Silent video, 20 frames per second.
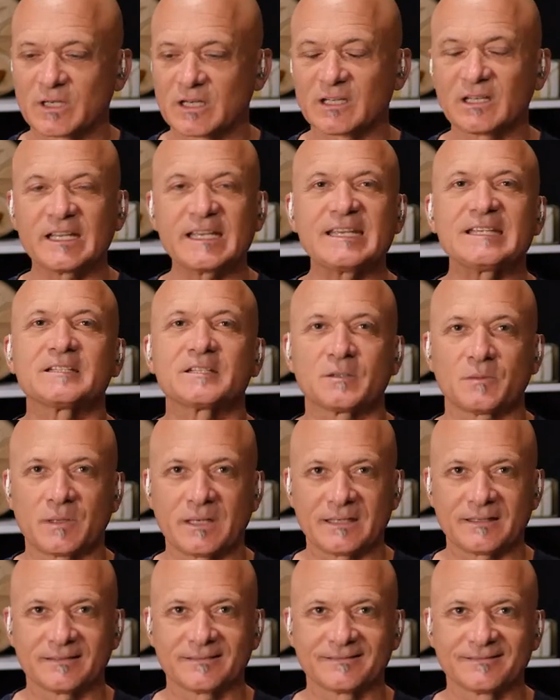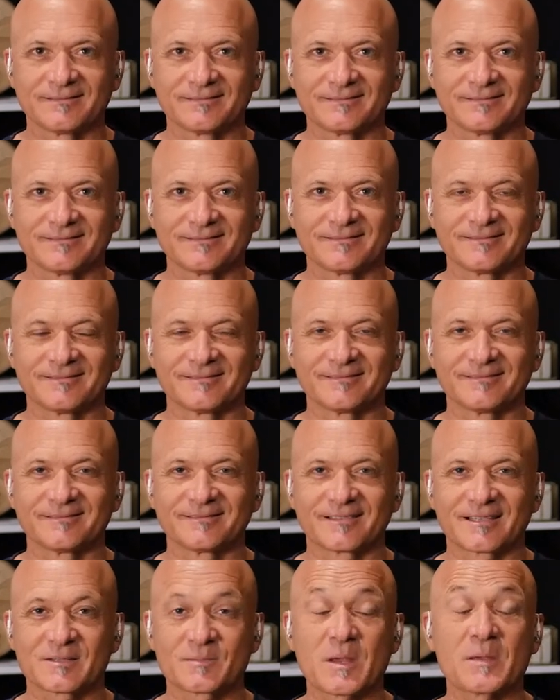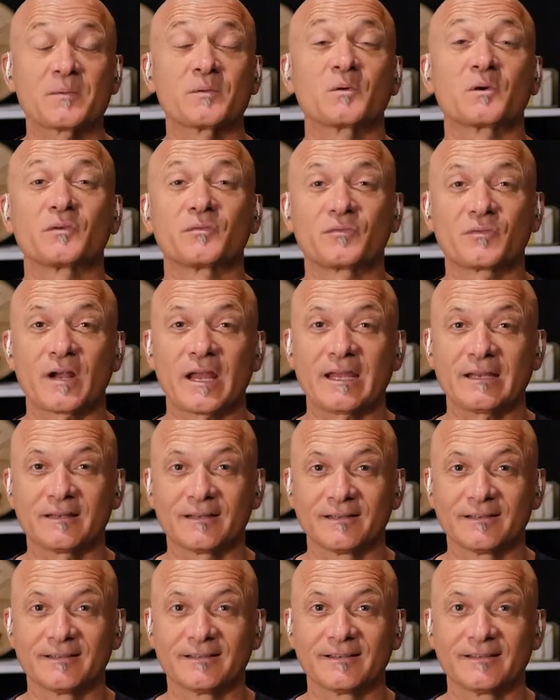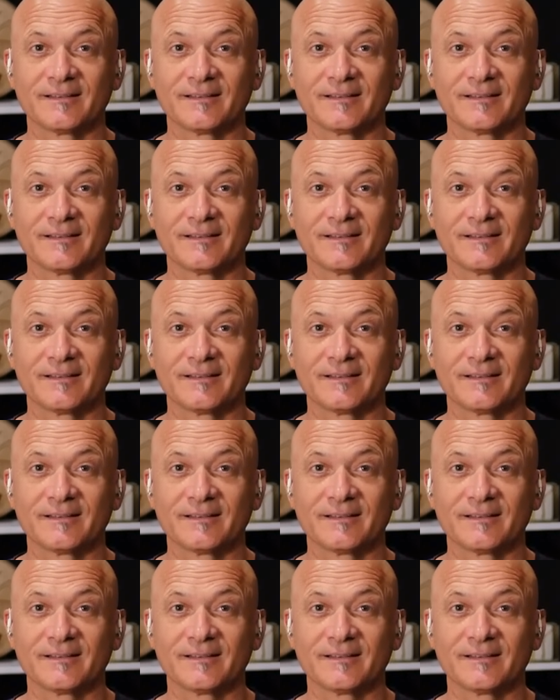cling to it because maybe we're afraid